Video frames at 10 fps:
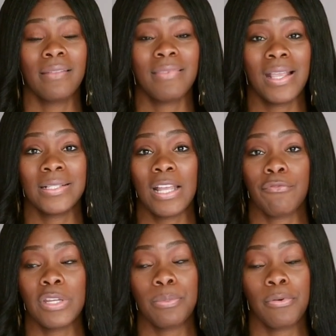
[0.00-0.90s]
things that
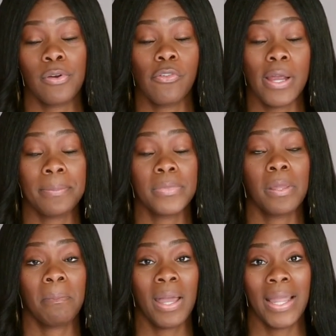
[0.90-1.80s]
reprogram
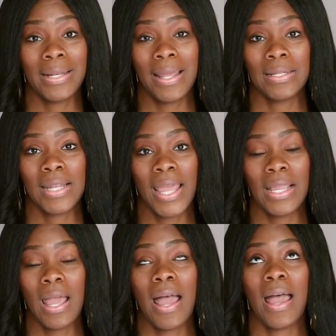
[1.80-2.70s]
the mind at
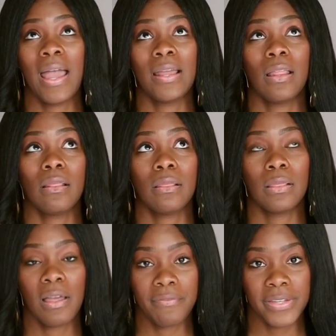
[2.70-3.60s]
night. I
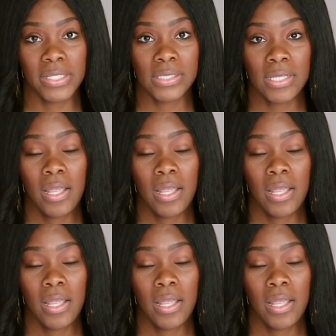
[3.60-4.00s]
love it.